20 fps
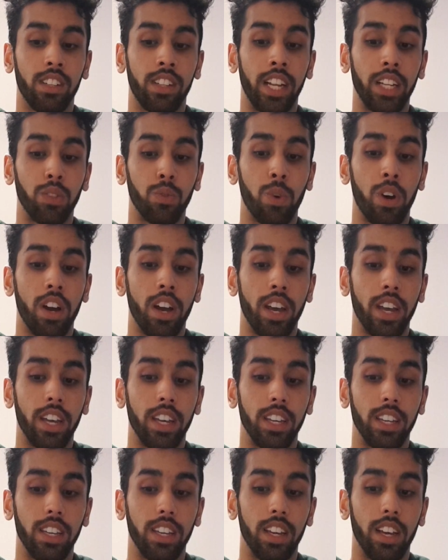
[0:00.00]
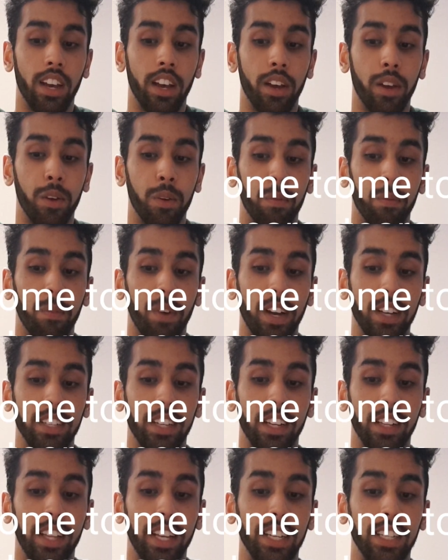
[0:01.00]
That's why I
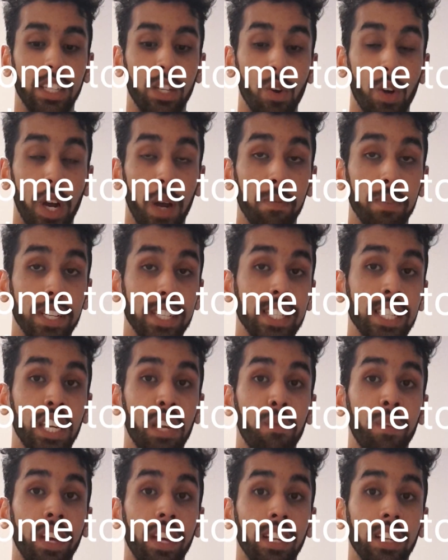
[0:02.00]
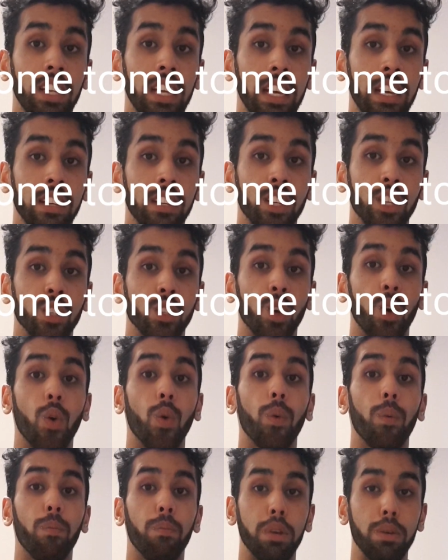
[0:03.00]
said they still come to see me in tears.
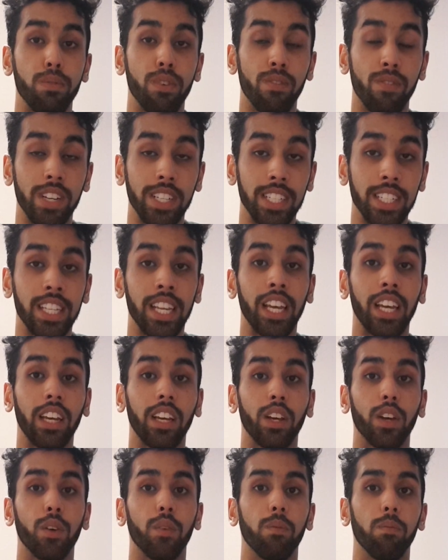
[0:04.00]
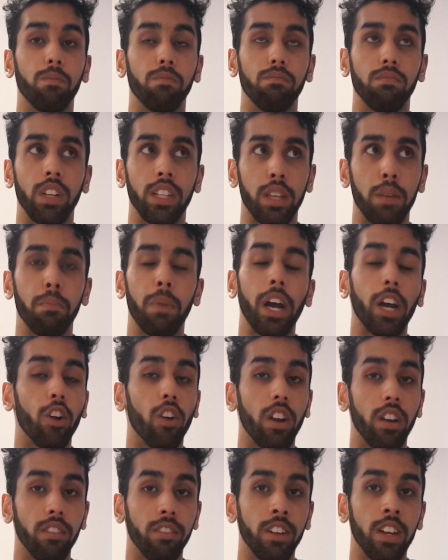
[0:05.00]
So people visiting, let's say, my
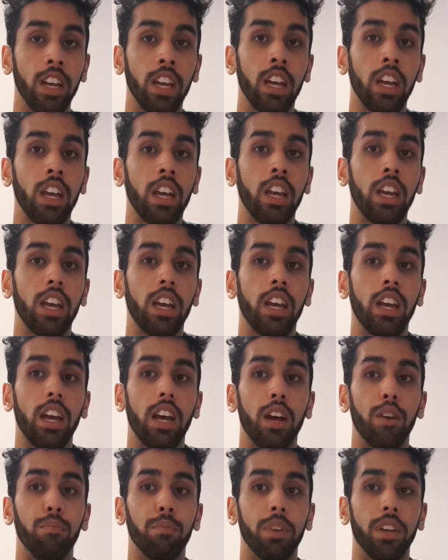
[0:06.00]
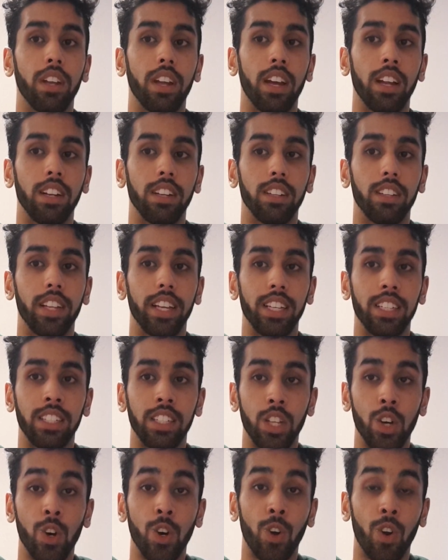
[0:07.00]
grave, and they're
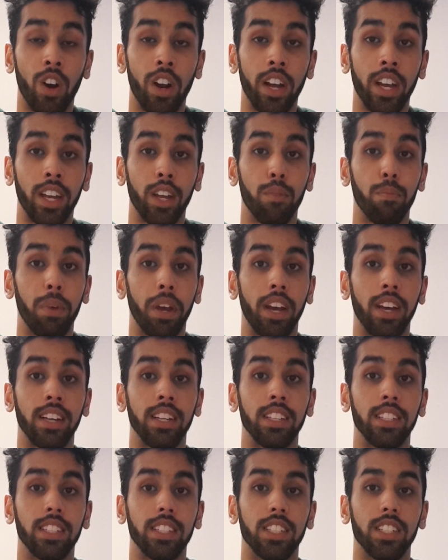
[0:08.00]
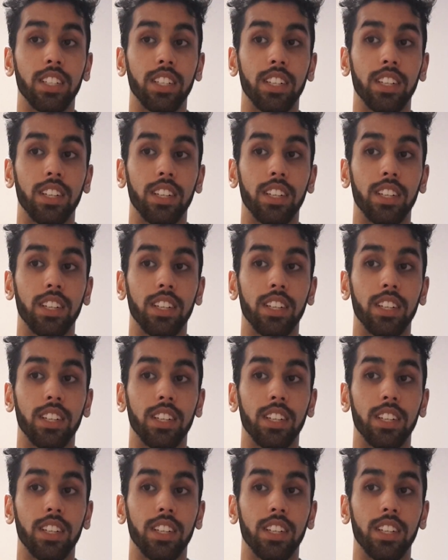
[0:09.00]
still crying because